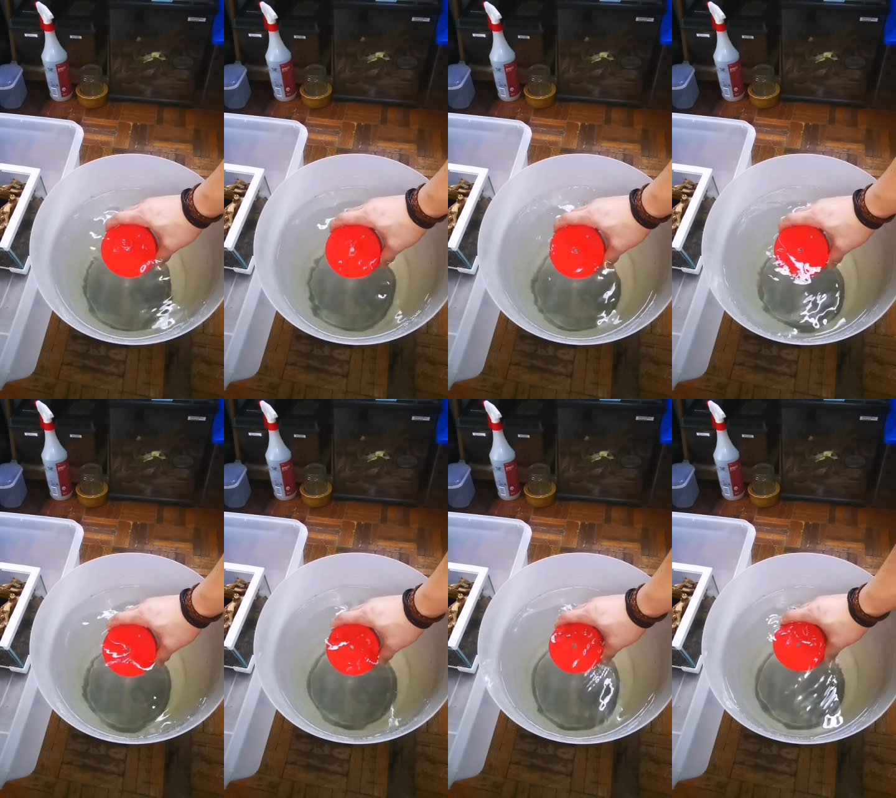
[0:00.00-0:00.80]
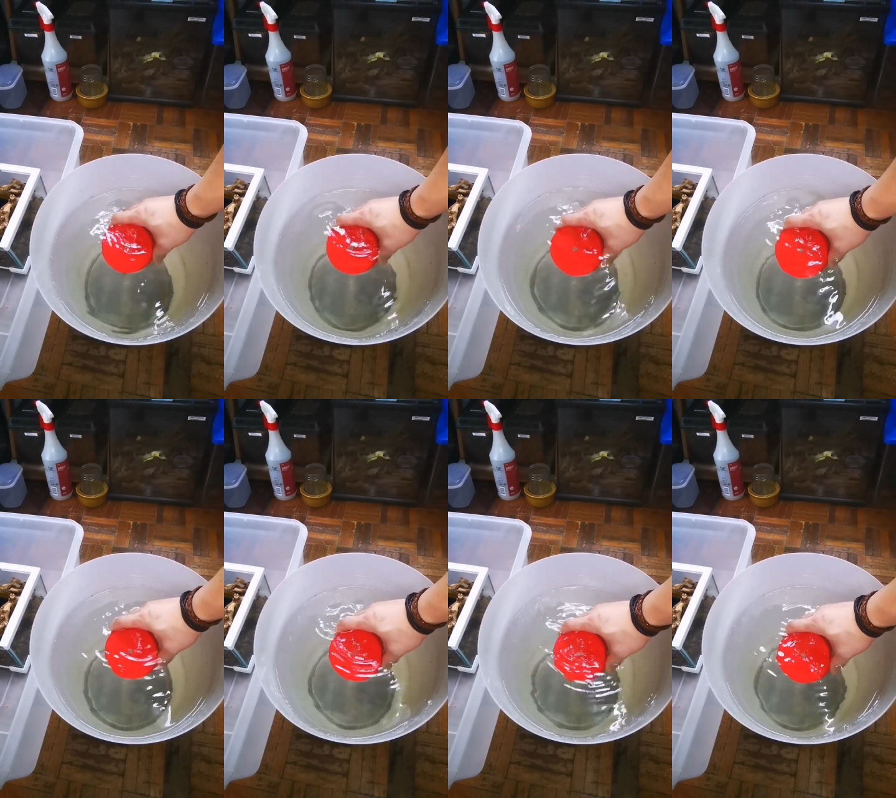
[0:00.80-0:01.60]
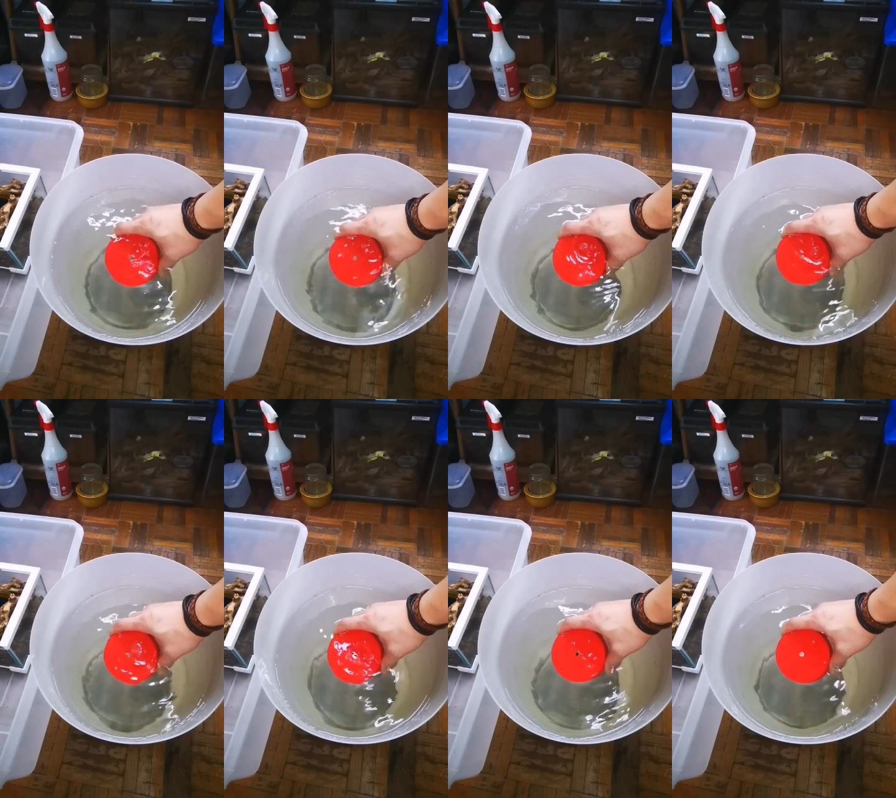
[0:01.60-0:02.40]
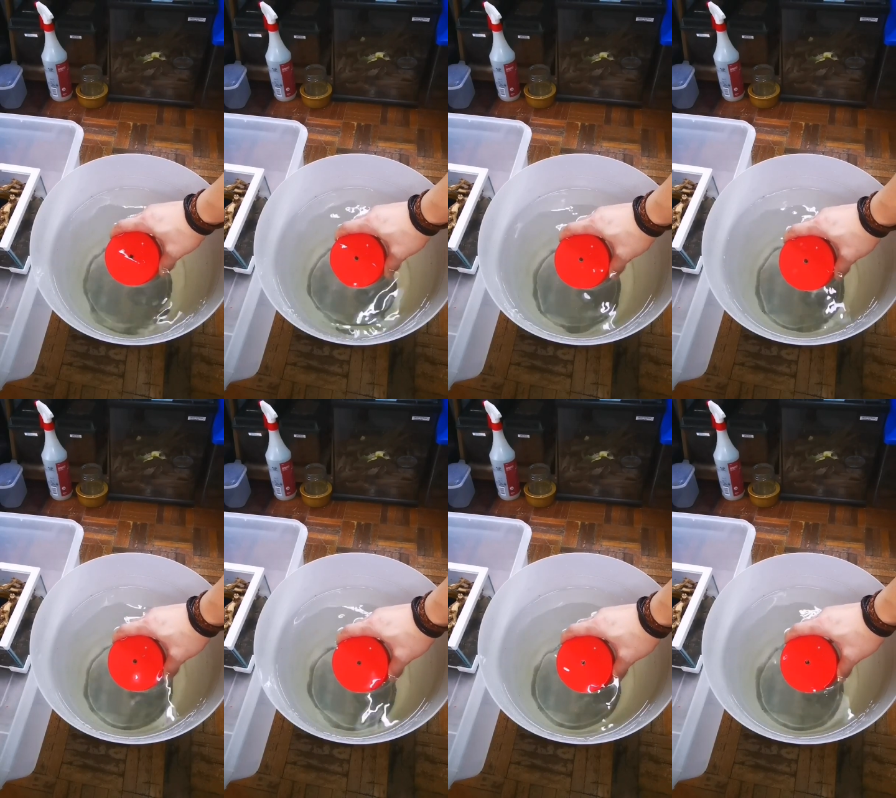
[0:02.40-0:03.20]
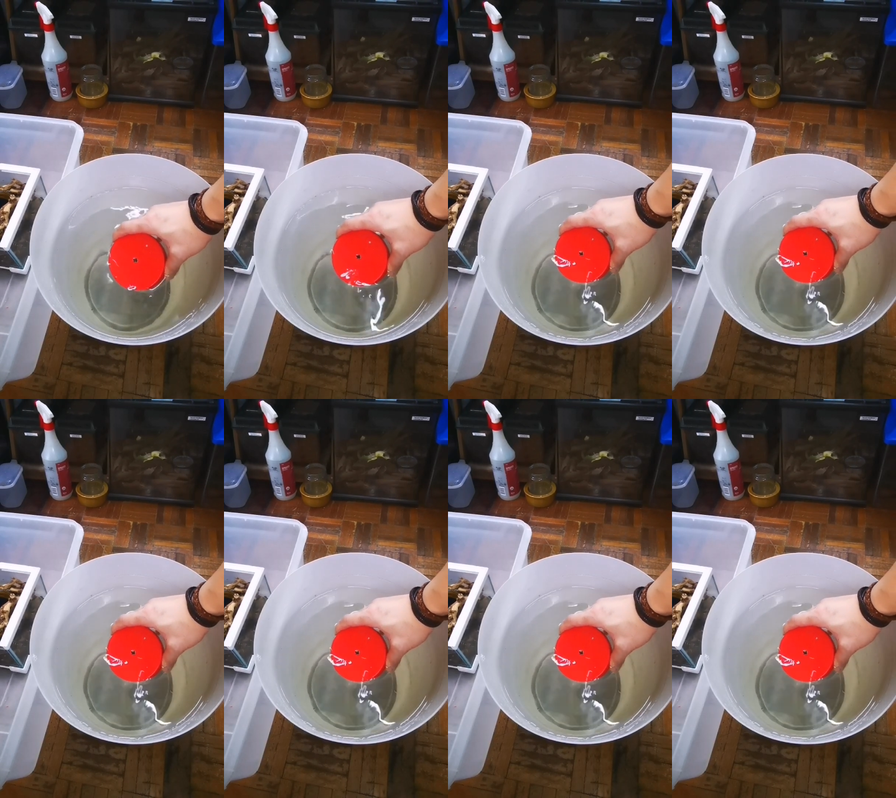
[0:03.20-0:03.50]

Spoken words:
(no speaker visible)